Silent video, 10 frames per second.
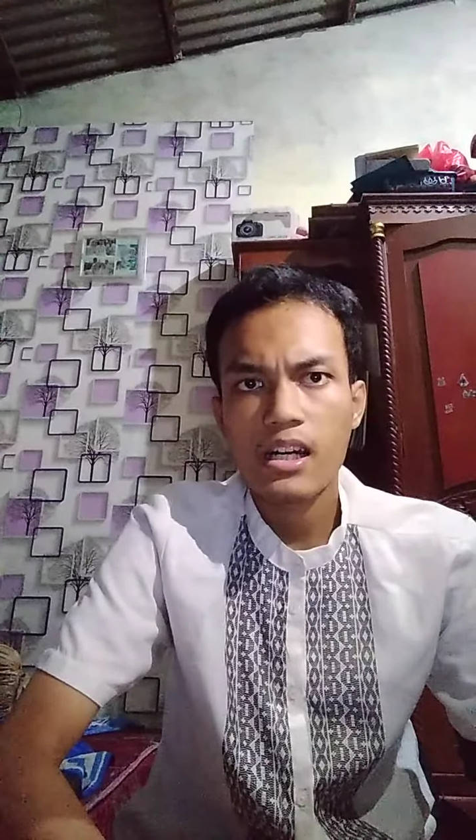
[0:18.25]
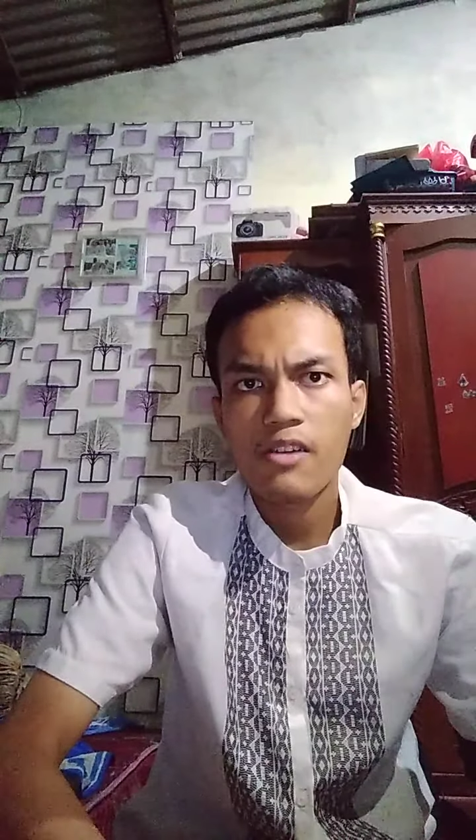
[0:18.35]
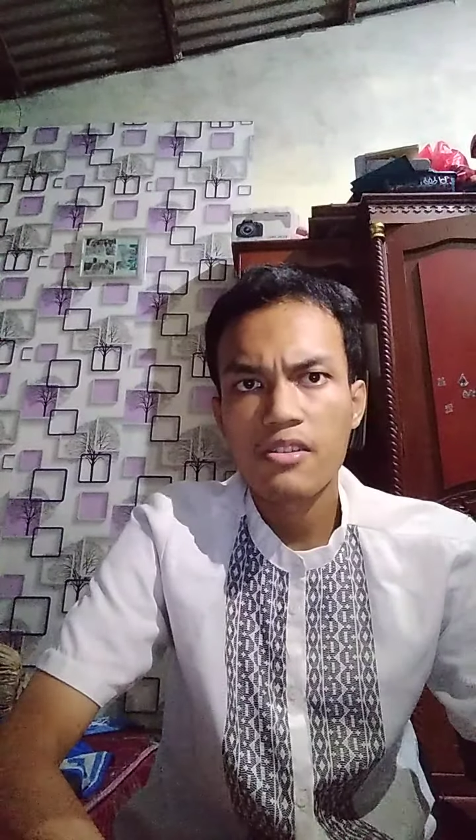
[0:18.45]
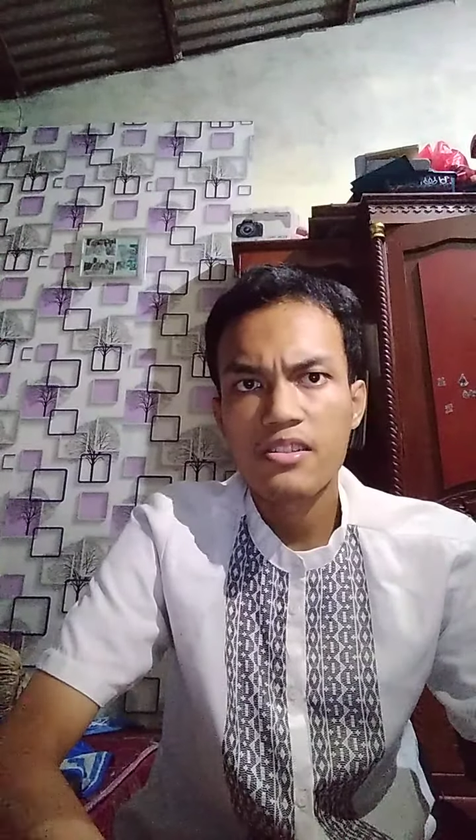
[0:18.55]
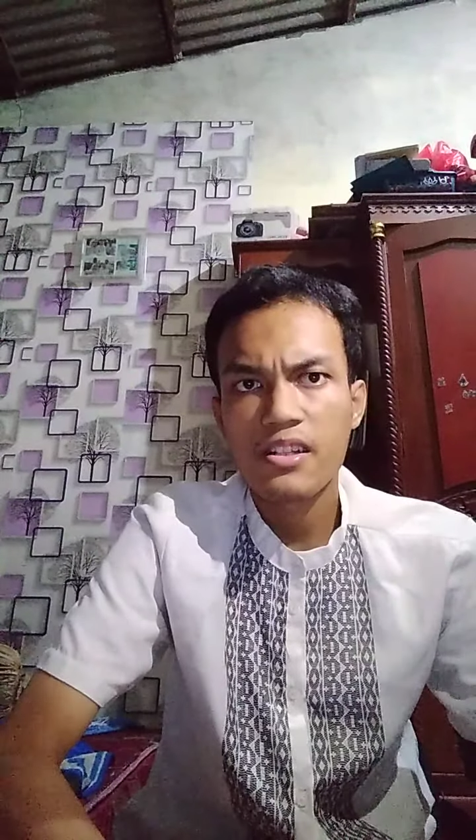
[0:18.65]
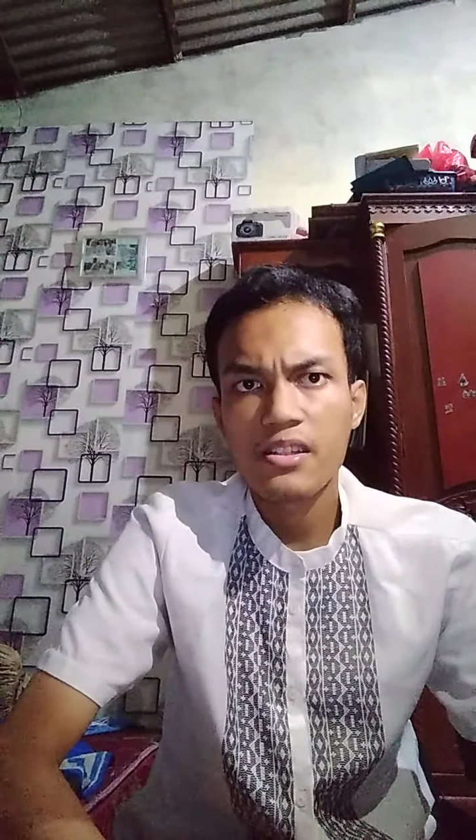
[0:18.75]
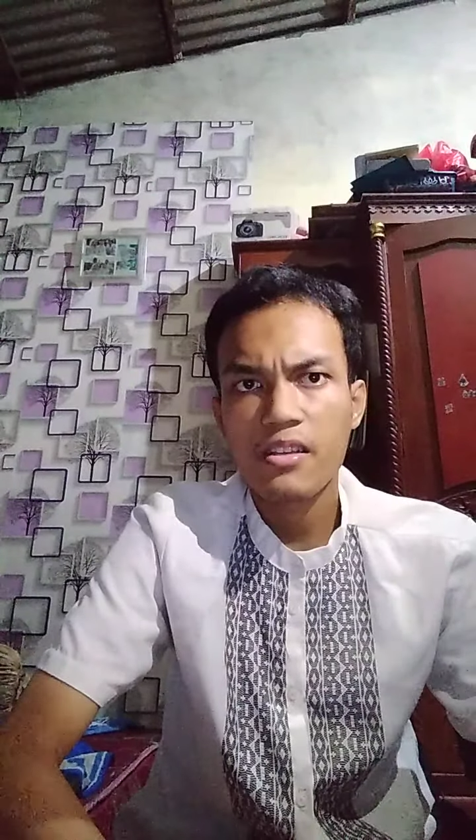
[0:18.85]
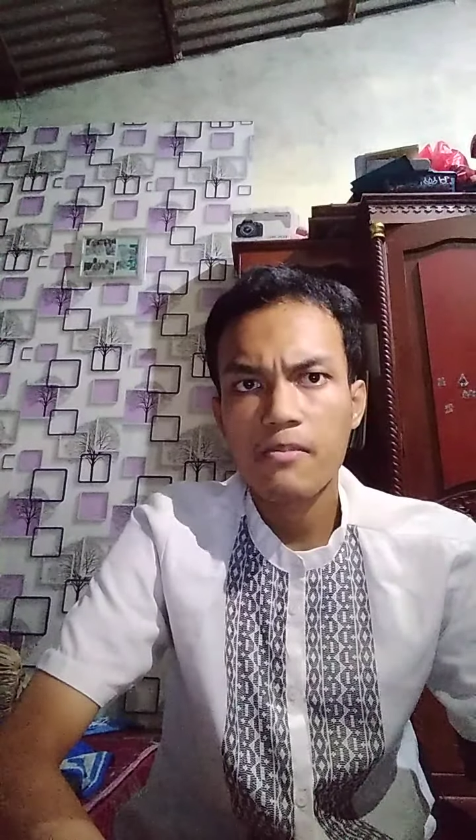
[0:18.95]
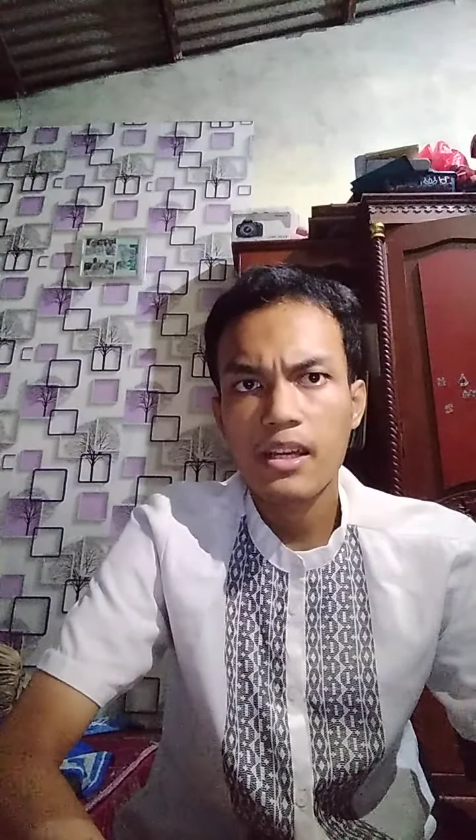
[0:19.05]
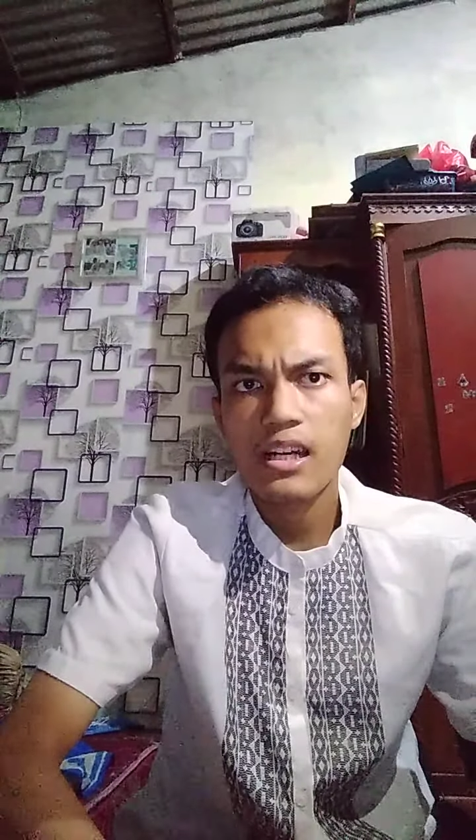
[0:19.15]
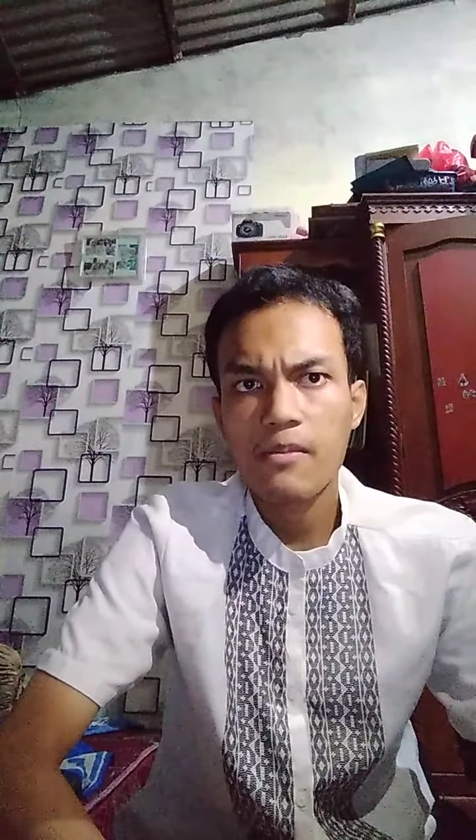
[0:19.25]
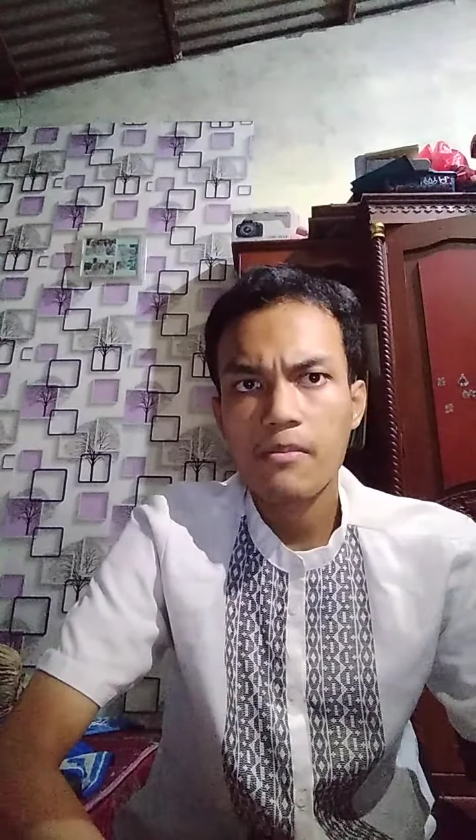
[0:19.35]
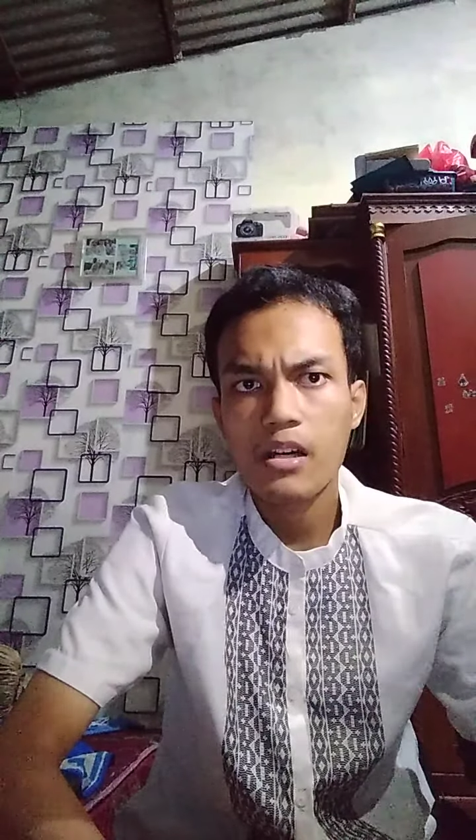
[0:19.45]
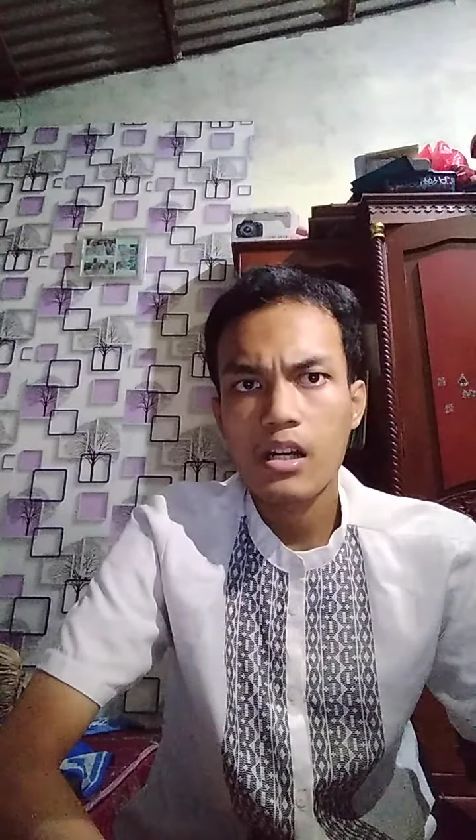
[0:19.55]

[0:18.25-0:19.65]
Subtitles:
our genetic makeup